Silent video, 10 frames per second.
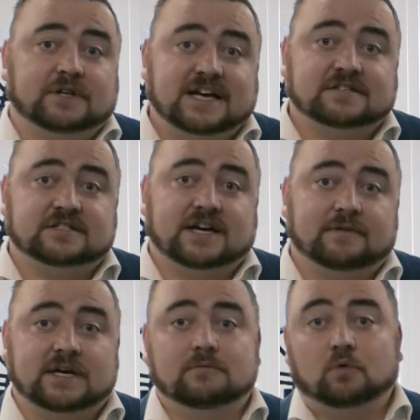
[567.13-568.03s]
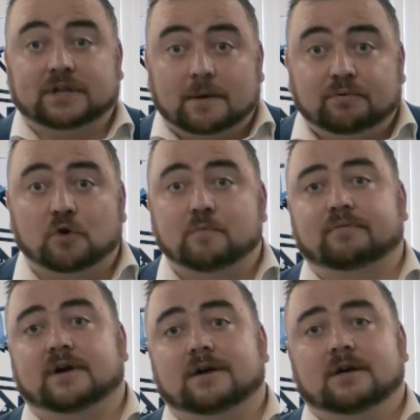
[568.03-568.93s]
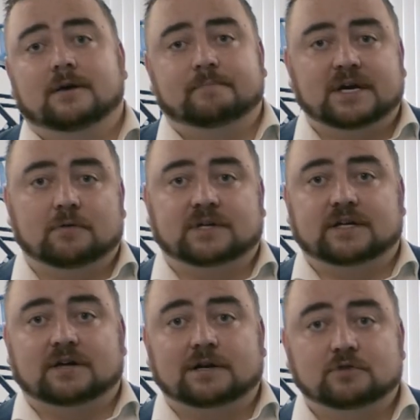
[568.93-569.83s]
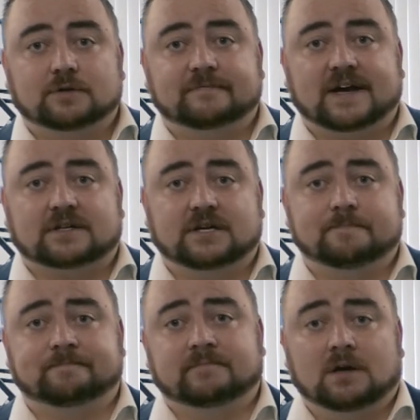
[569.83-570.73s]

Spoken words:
necessary or the appropriate BOD dilution factor.